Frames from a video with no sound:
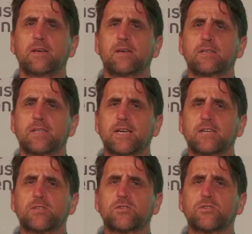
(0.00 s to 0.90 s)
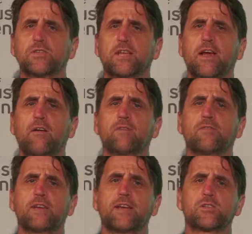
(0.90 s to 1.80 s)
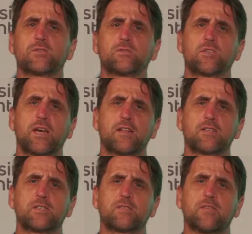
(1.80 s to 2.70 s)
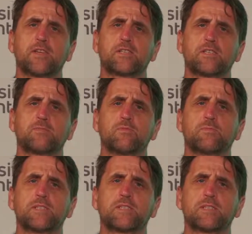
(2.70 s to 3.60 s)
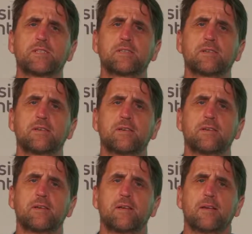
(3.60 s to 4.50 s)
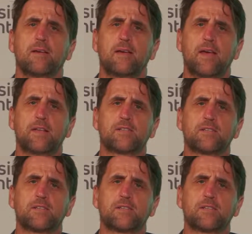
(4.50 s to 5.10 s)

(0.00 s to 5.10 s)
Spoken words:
to take us through the current financial challenges facing small businesses and to